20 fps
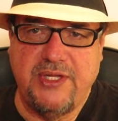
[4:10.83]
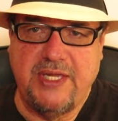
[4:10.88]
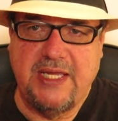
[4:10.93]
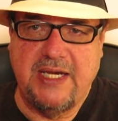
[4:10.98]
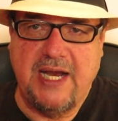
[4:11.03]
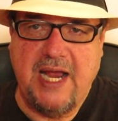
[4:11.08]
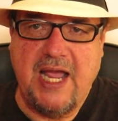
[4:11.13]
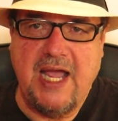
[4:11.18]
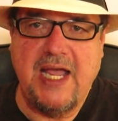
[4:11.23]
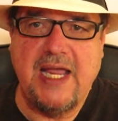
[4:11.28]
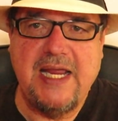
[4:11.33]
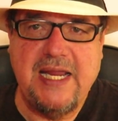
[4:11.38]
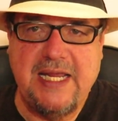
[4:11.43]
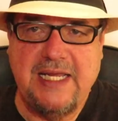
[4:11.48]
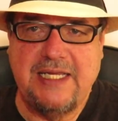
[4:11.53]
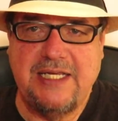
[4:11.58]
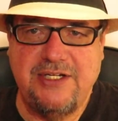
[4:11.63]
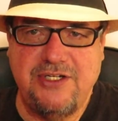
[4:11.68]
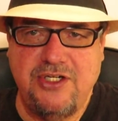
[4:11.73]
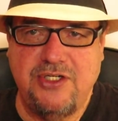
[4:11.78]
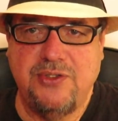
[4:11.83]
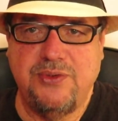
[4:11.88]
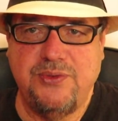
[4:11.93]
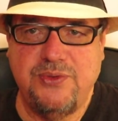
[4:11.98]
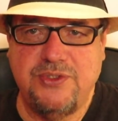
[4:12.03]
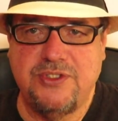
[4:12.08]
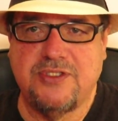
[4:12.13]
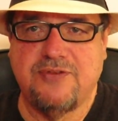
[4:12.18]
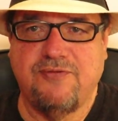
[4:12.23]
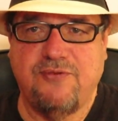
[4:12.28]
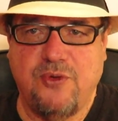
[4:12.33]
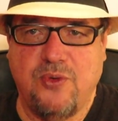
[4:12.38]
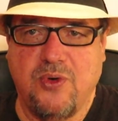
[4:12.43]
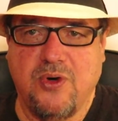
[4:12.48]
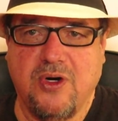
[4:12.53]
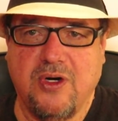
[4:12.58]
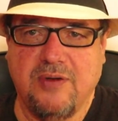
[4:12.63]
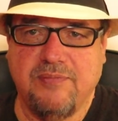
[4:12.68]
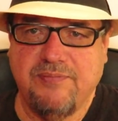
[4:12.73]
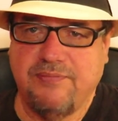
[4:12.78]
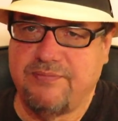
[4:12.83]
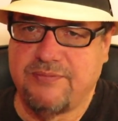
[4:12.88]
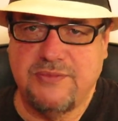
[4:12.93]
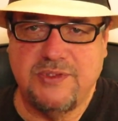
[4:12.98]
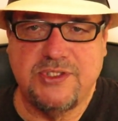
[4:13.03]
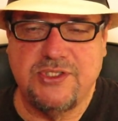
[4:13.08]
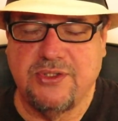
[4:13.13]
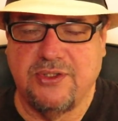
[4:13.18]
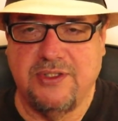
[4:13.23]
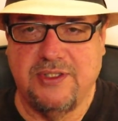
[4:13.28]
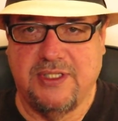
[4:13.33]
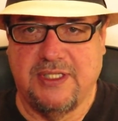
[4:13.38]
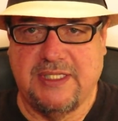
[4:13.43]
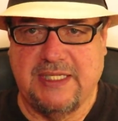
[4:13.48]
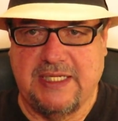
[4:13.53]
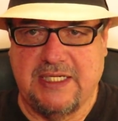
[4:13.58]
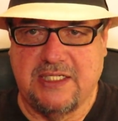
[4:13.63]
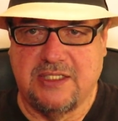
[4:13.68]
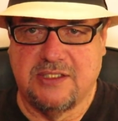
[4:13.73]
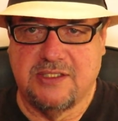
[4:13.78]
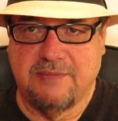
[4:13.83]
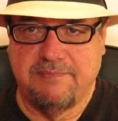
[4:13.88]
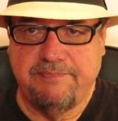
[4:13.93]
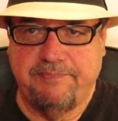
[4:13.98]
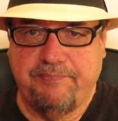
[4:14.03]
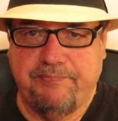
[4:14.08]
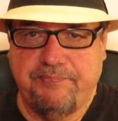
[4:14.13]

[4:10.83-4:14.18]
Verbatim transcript: that I had used for certain things.